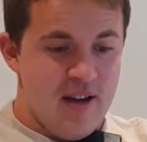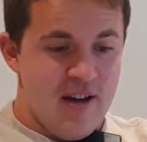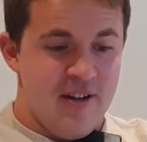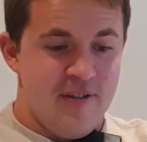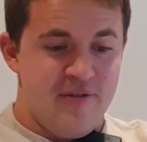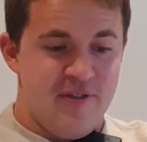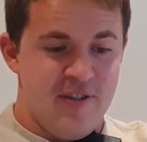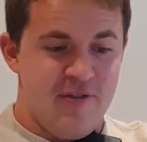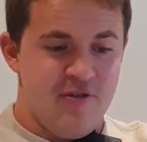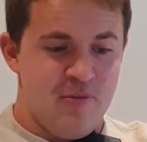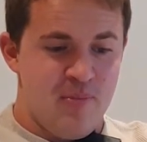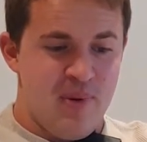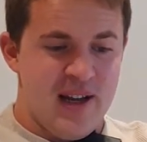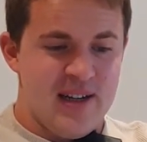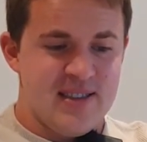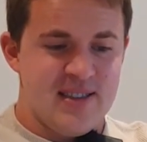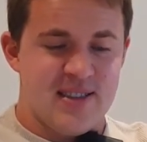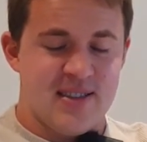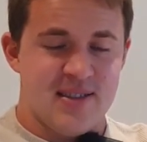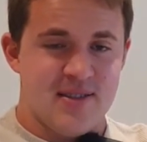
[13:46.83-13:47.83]
Fifth
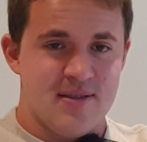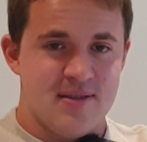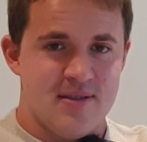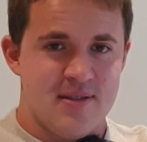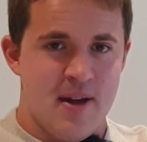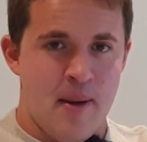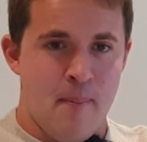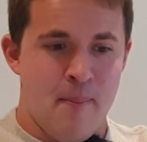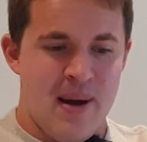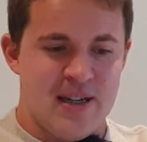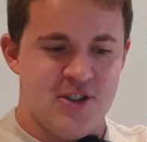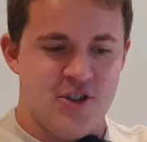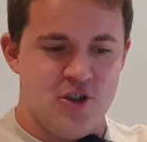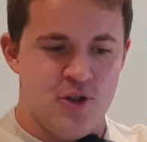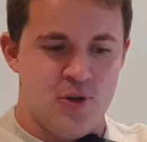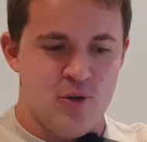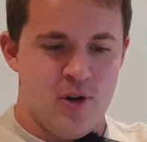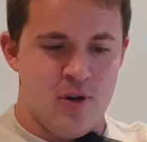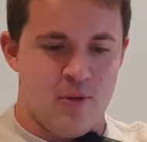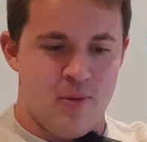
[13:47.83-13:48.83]
place,
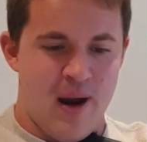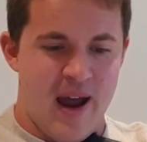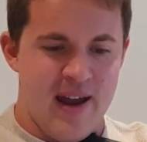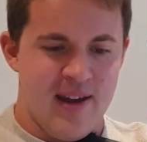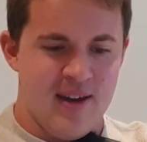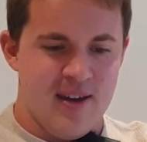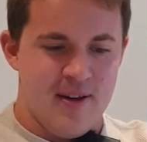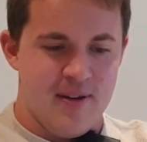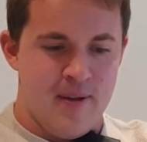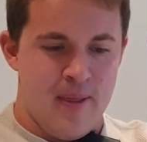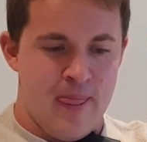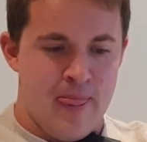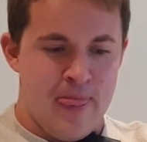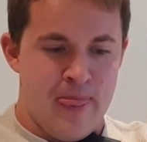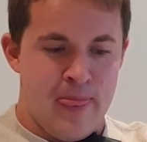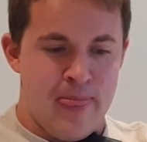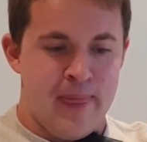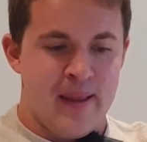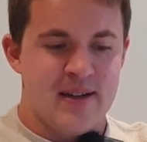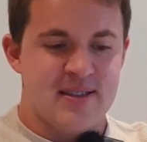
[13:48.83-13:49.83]
Matthew Ragg.
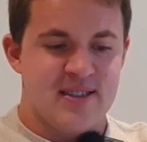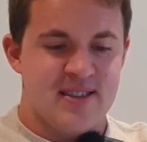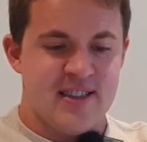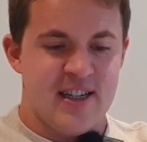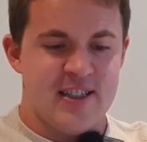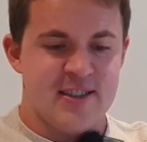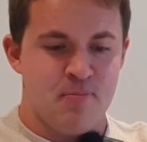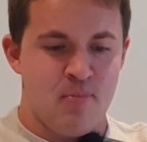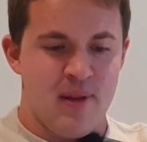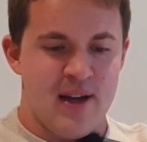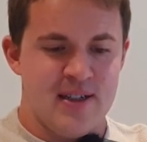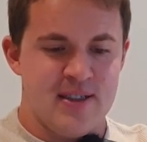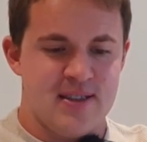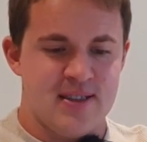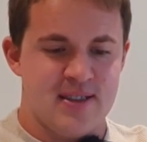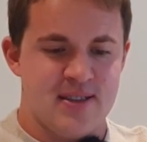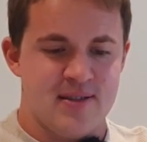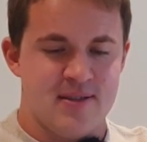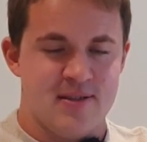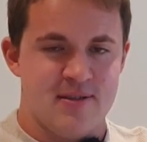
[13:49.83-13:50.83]
Sixth
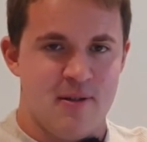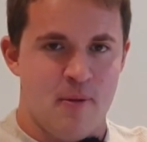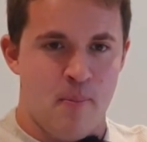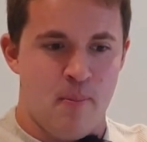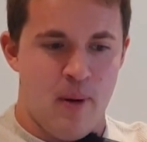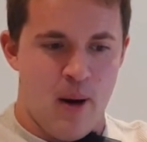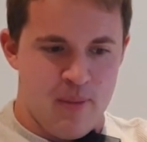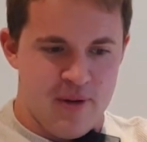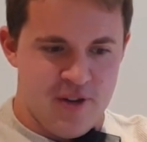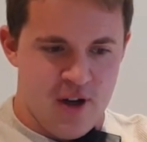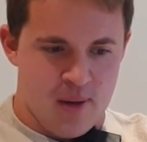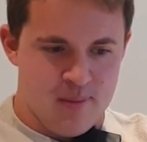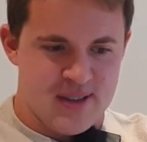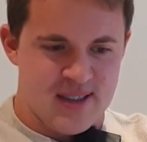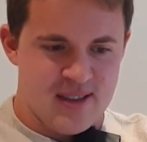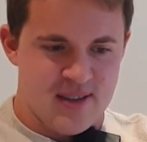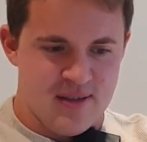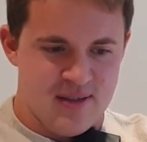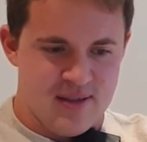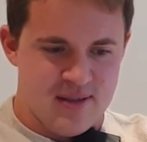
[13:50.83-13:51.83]
place, Bobby
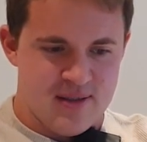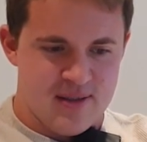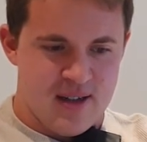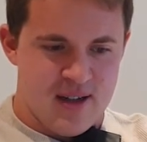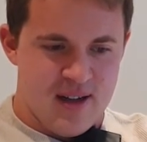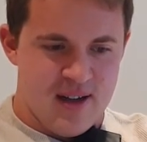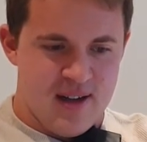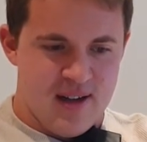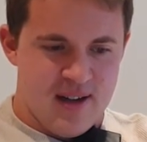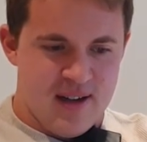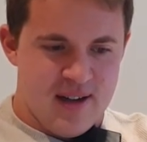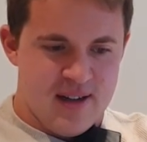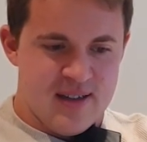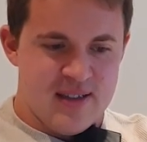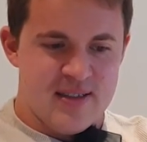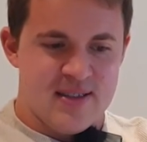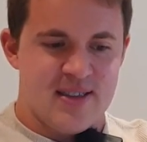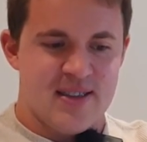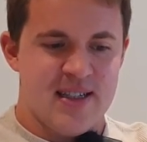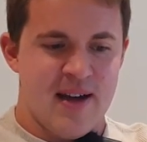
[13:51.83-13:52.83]
Thompson.
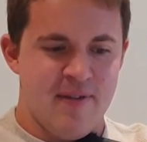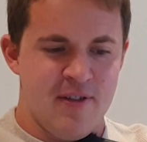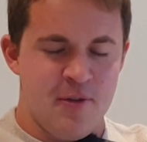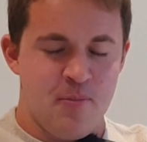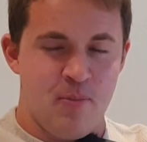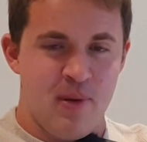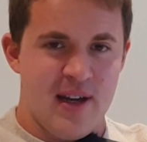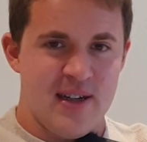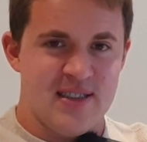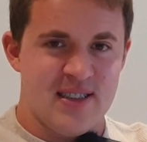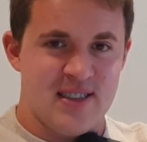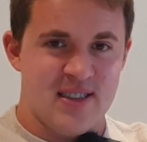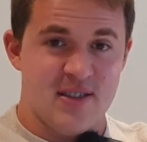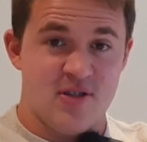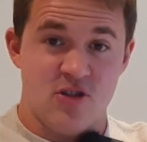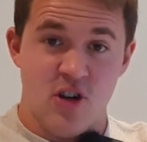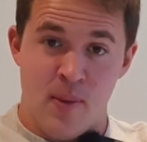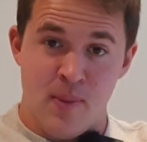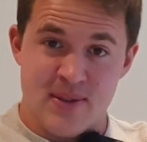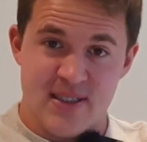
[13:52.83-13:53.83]
Seventh place,
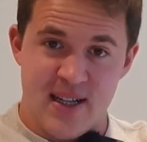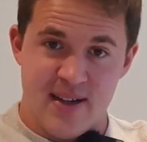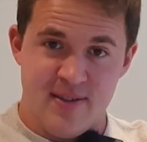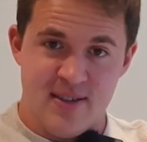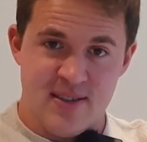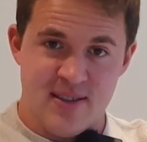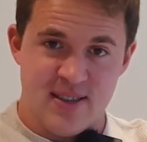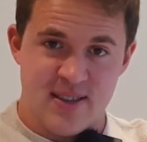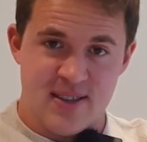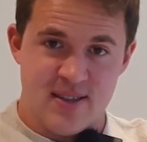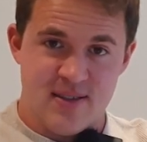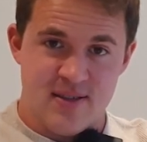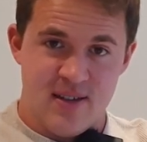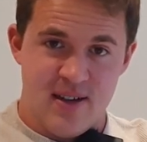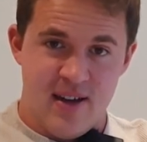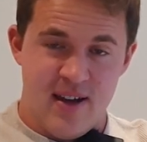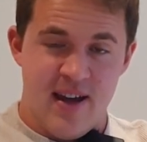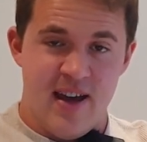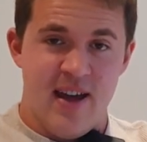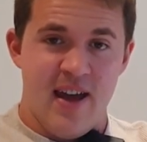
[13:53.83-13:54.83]
Thomas Evans.
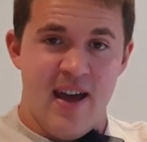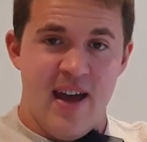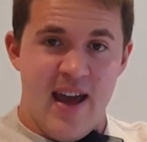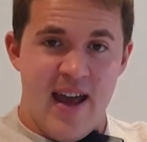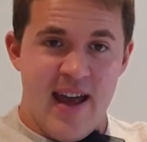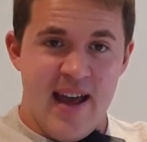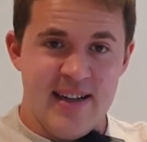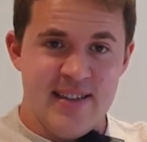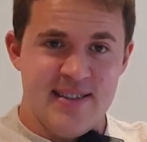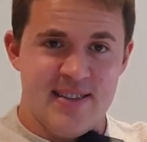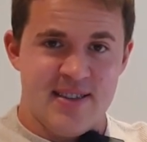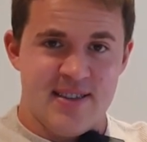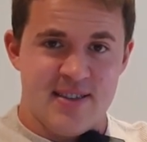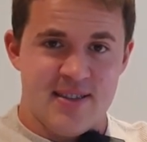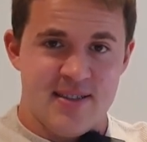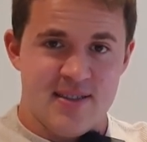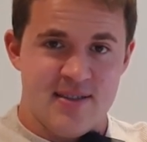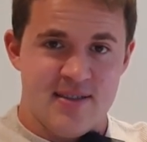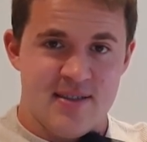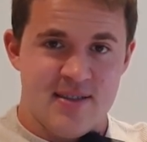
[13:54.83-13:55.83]

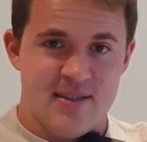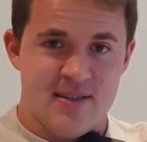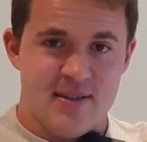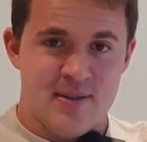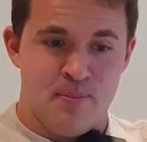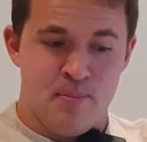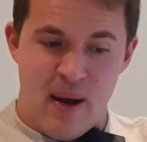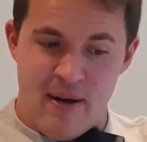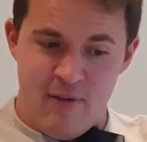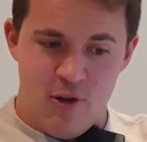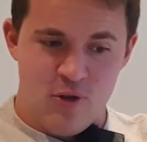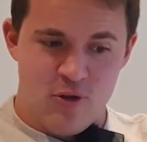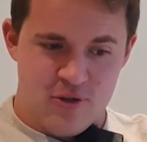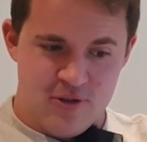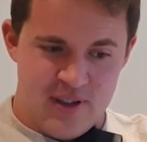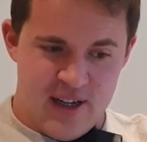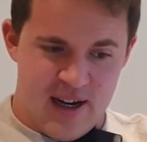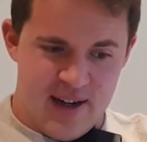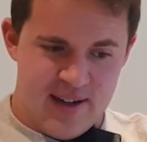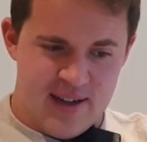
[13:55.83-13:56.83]
Eighth, Pavlo
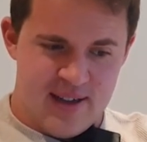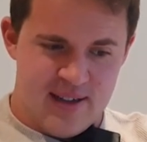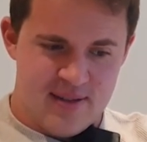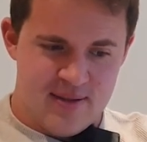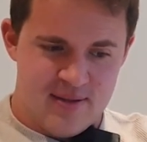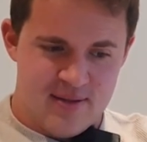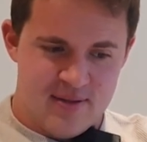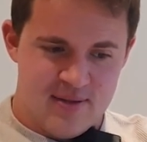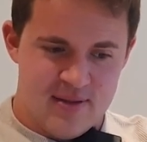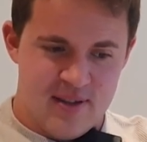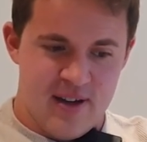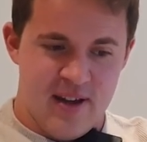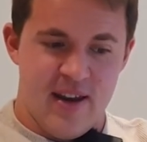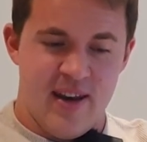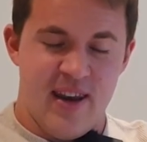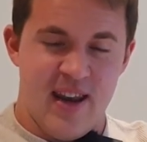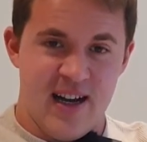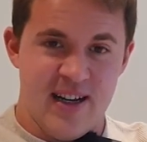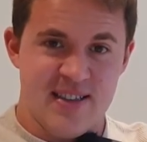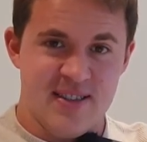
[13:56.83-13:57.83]
Kordiaka.
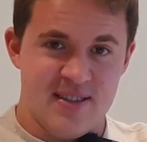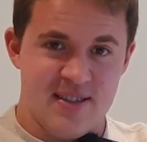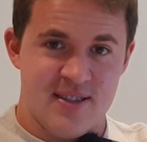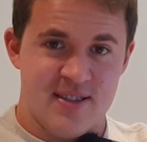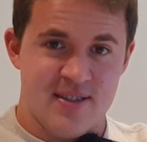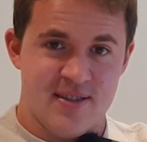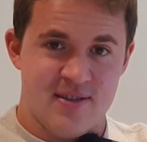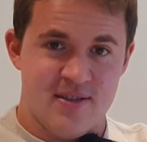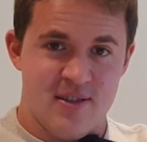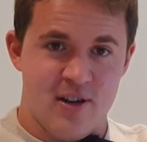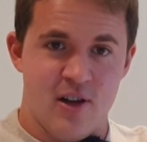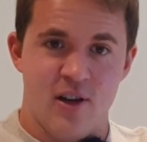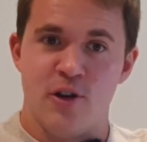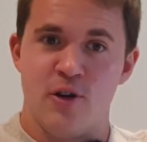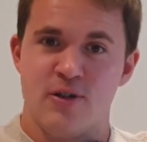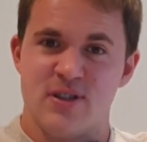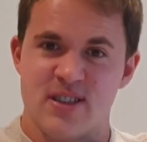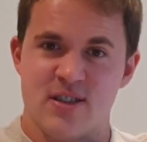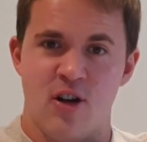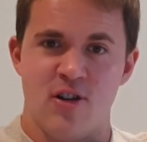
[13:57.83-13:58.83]
Ninth,
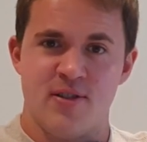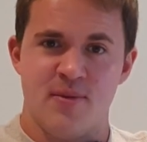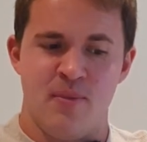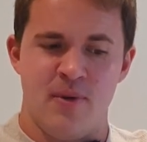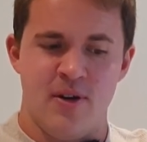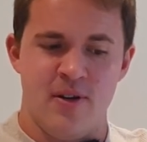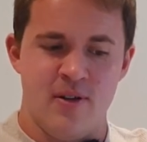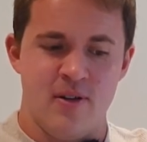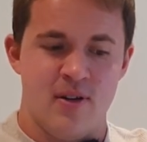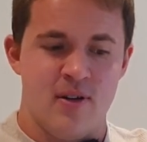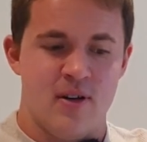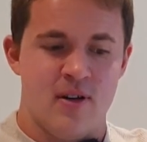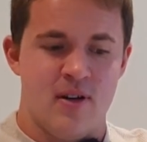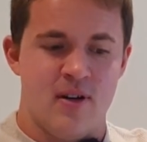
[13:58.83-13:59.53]
Luke Stoltman.